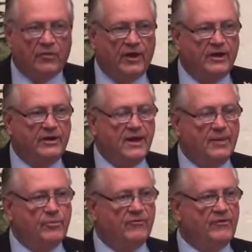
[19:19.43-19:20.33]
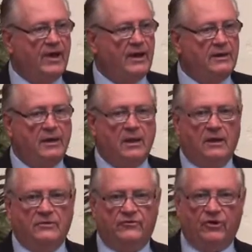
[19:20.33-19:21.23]
They did not provide
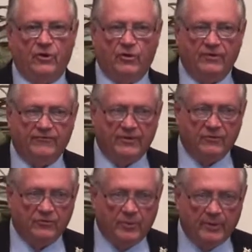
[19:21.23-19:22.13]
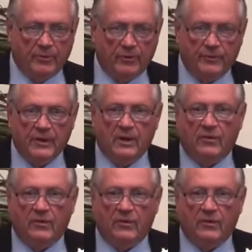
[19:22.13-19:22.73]
security for those people.